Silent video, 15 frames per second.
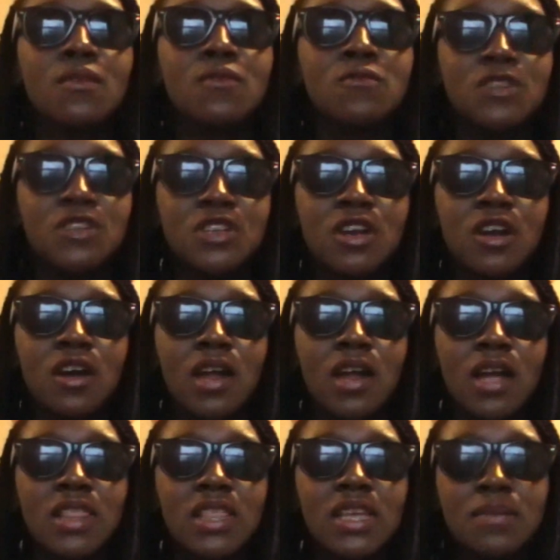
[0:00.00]
One Shot.
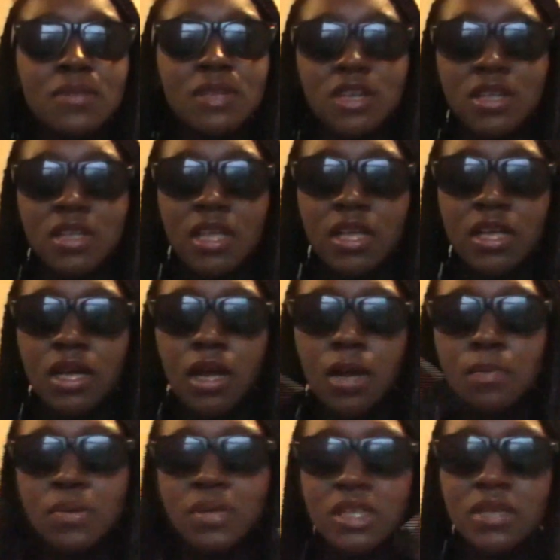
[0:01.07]
I think I'm gonna like
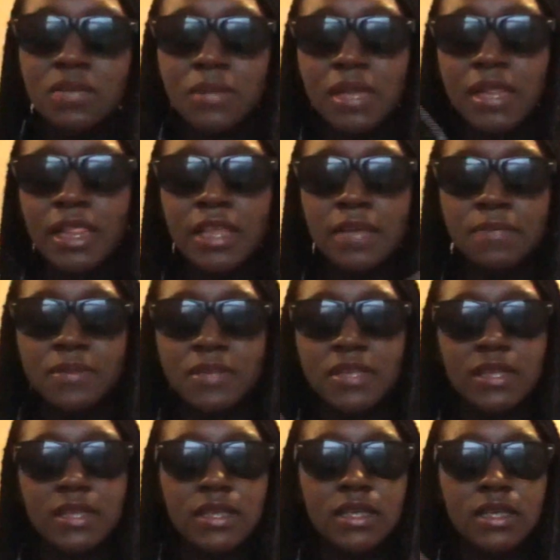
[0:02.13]
put some
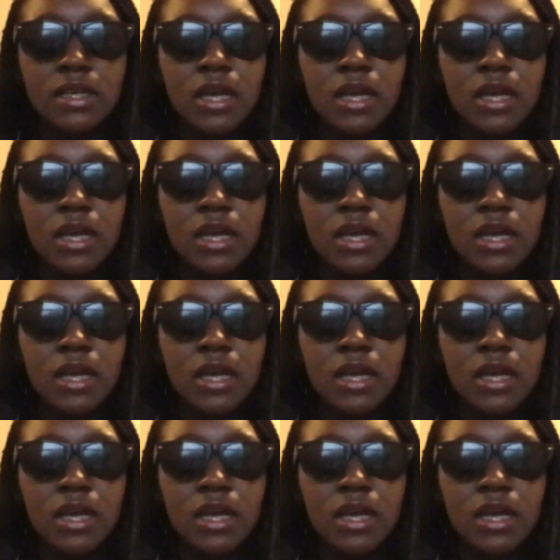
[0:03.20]
clips